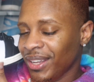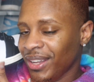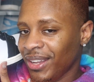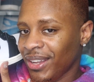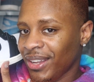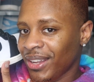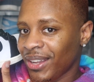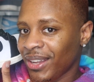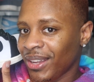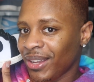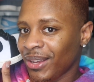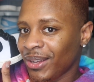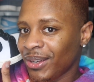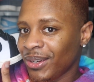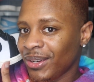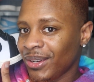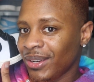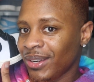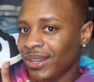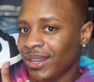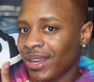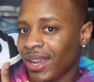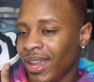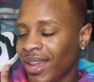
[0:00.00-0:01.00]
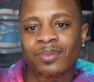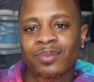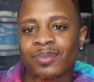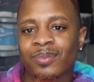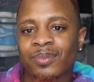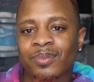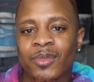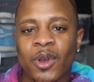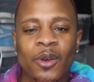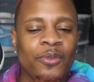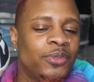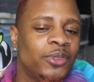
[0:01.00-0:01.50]
and yeah,
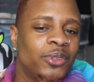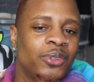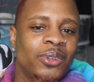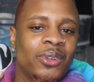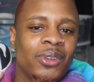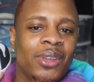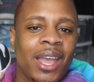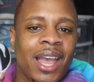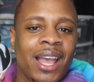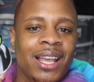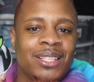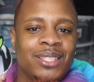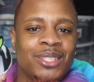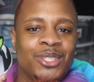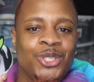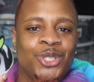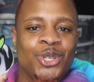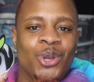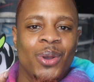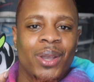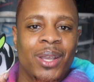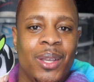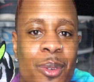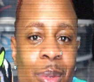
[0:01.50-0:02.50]
hopefully you guys enjoy.